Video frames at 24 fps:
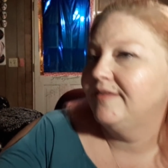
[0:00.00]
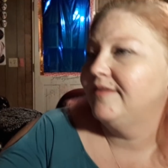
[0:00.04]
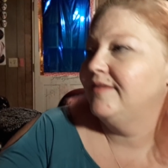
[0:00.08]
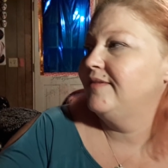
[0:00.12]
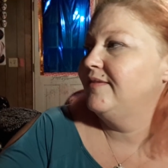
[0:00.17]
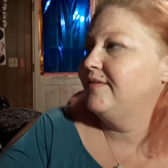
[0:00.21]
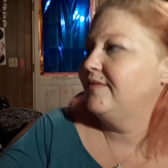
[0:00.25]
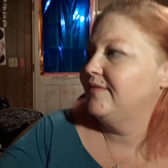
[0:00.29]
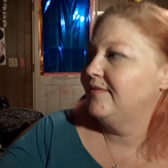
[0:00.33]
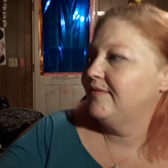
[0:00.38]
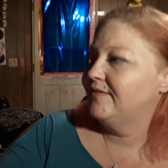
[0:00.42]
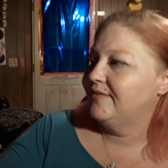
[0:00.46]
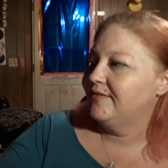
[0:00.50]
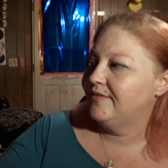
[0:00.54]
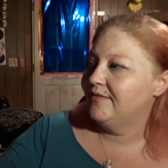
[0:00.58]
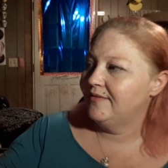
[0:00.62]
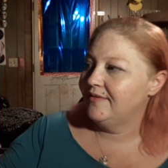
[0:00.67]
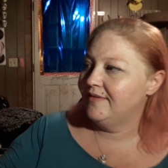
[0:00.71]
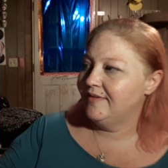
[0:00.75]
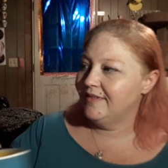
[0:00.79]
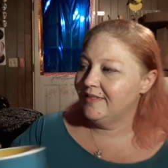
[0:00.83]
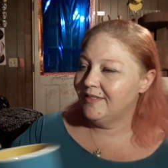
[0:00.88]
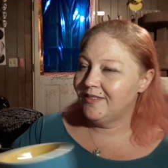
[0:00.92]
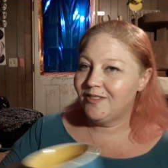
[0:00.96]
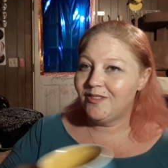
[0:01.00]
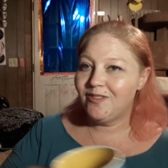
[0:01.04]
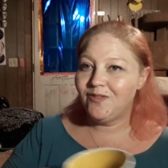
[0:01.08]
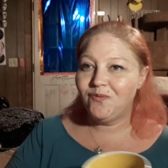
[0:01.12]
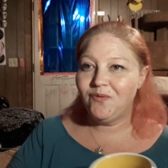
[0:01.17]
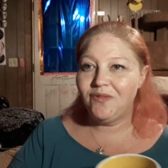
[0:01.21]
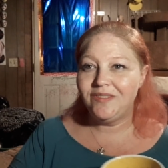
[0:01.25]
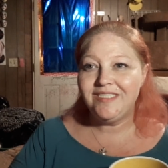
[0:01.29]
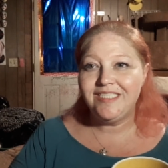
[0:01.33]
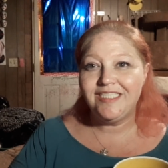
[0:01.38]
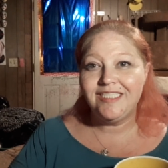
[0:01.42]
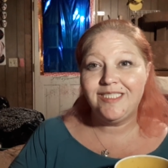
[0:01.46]
22 weeks.
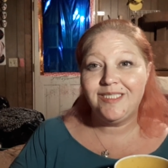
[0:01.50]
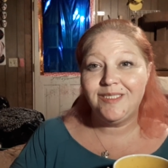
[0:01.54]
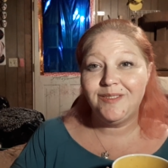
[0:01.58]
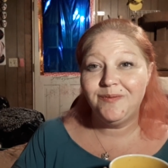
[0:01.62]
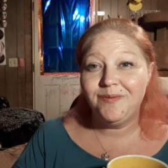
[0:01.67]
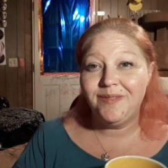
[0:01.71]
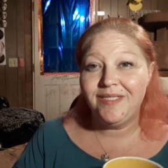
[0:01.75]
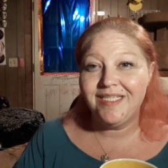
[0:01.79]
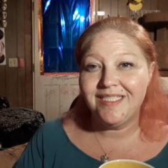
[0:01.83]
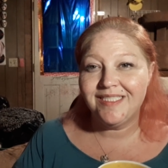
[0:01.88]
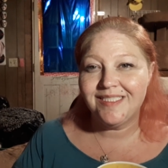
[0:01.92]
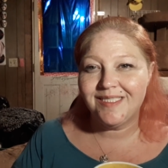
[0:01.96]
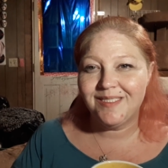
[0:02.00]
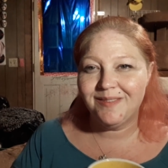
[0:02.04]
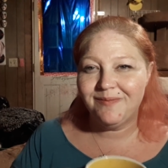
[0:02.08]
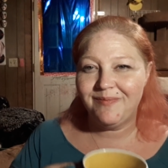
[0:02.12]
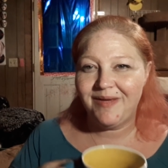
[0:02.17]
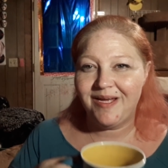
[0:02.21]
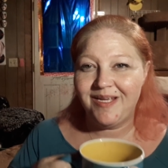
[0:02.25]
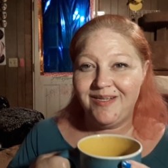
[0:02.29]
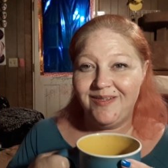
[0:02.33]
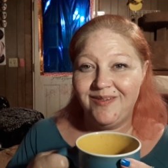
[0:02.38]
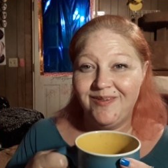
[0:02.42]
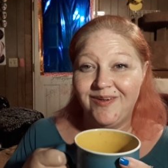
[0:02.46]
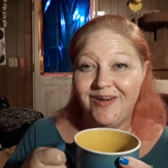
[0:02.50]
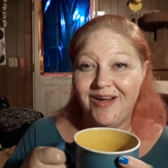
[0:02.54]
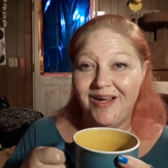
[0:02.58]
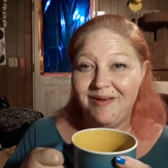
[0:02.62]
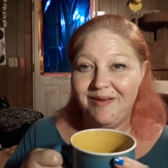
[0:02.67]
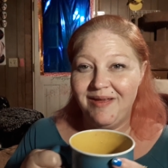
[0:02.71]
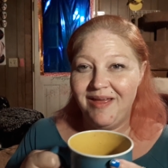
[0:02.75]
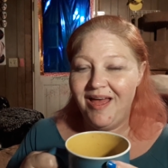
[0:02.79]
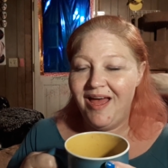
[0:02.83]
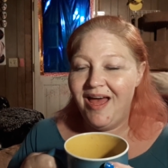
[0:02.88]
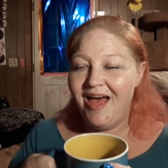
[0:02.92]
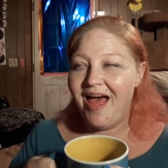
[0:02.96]
22 weeks till my new
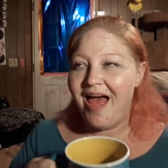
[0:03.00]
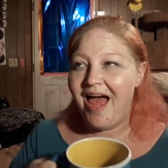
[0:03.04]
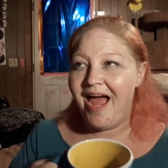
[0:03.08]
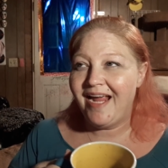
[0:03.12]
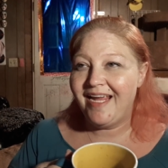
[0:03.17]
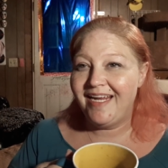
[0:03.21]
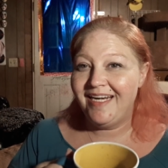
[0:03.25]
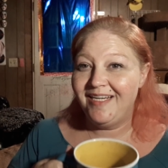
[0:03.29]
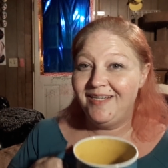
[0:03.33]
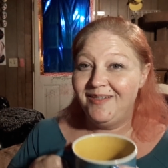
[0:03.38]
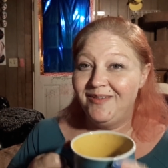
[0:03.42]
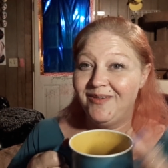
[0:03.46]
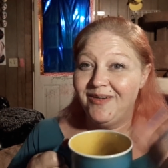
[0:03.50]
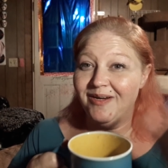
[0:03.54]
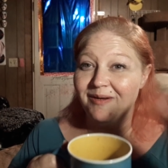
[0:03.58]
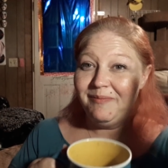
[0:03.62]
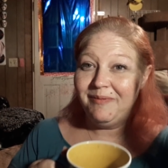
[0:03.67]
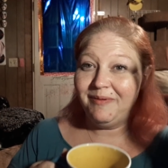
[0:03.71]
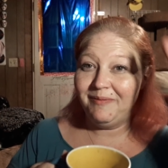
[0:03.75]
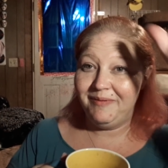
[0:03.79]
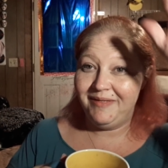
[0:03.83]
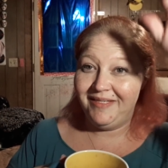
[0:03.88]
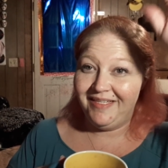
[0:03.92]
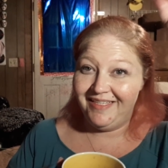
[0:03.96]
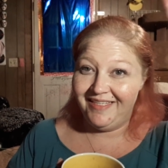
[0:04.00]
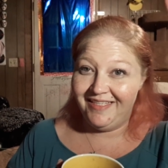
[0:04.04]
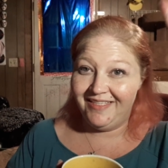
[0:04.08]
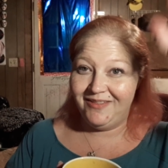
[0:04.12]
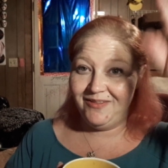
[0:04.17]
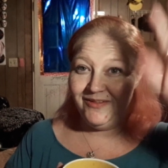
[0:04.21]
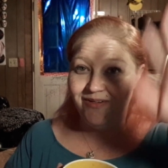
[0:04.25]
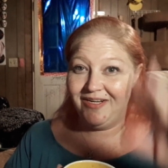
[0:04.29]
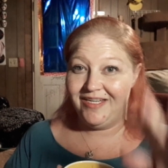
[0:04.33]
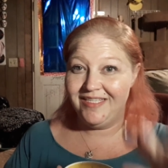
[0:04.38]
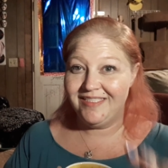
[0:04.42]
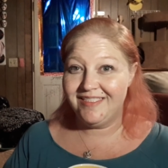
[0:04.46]
grand, I get a new grandbaby,
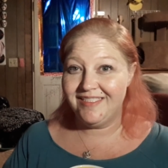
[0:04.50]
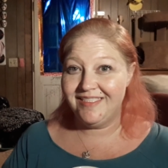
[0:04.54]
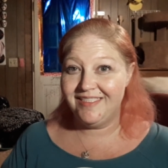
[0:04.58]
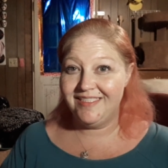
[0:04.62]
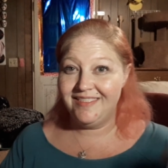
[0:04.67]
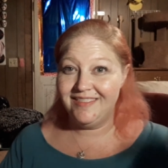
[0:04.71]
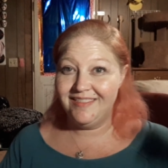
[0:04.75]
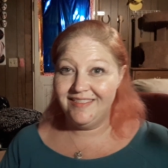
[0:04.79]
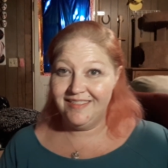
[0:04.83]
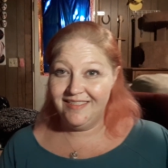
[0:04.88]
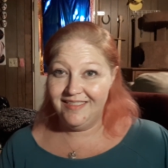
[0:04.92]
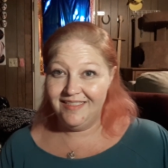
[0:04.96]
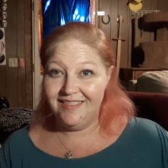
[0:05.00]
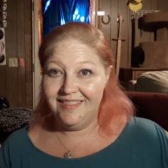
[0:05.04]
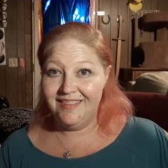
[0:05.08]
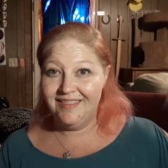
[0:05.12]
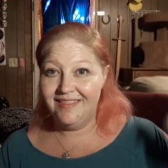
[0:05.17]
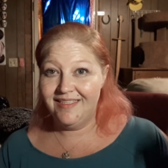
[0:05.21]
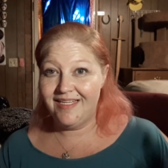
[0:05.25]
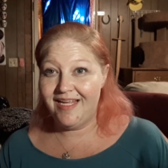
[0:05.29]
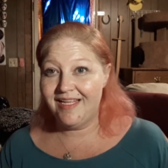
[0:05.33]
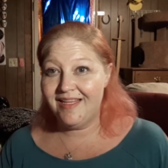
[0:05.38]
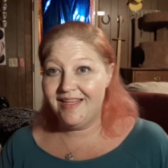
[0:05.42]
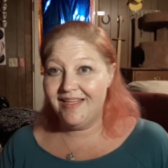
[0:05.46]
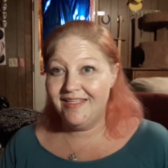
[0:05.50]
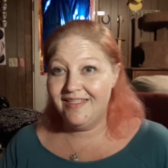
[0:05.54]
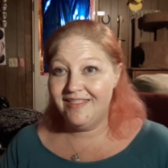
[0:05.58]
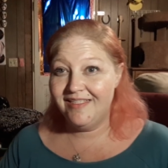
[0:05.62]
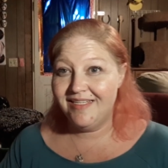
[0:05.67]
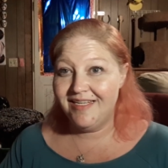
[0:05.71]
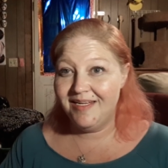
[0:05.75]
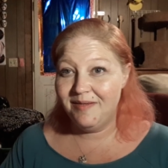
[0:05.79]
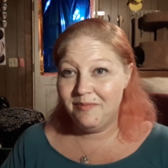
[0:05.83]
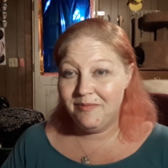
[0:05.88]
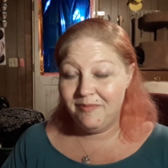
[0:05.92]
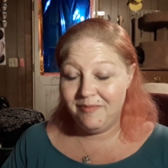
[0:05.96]
new grandson, like the
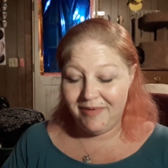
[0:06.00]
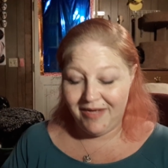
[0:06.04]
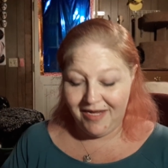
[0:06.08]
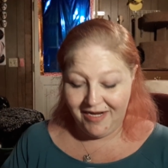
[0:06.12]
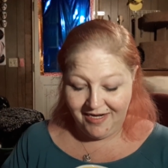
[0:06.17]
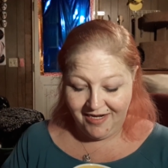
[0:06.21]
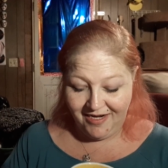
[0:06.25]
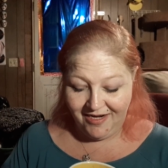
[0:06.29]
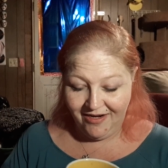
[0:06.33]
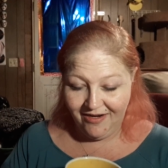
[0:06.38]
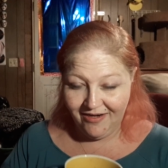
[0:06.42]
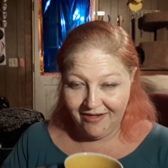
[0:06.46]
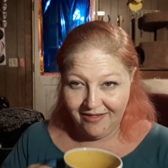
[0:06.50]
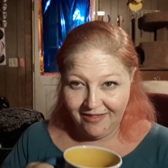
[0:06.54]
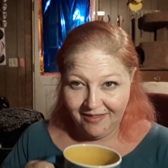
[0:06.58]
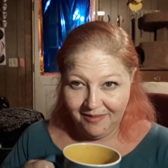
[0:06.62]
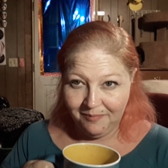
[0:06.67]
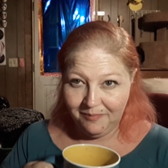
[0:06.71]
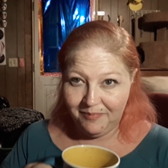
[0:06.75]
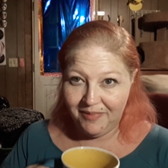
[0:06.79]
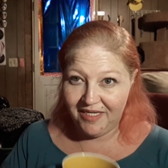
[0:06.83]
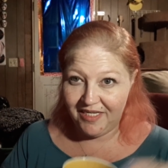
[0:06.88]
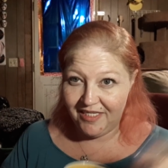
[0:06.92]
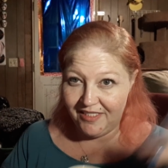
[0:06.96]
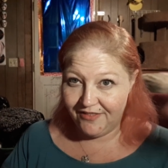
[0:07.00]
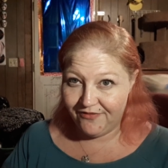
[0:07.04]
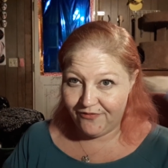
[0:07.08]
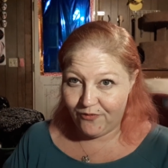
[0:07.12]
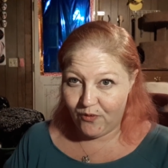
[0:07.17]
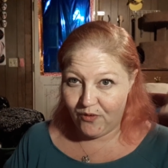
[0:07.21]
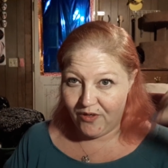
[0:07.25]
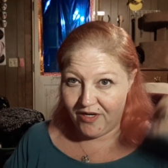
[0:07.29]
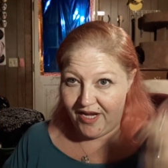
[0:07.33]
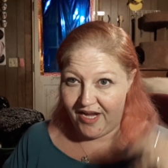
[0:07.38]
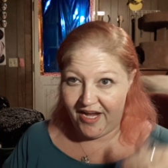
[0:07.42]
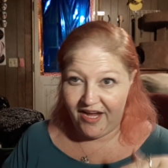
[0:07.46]
little demon back there, but he's
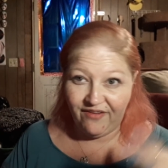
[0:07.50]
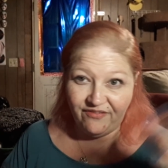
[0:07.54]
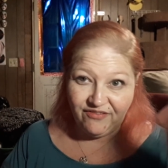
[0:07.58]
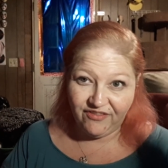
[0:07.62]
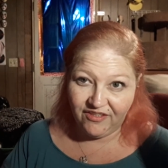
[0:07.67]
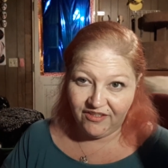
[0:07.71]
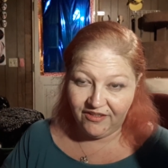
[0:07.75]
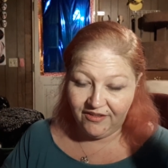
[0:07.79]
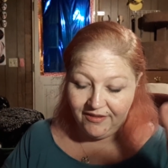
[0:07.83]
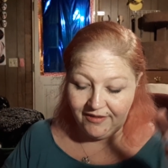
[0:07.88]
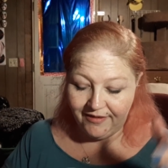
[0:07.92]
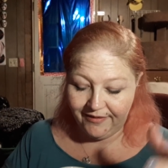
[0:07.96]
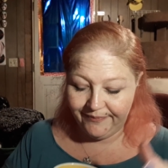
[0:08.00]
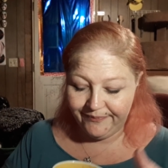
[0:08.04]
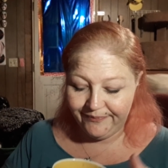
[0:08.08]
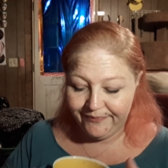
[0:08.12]
four and a half, so you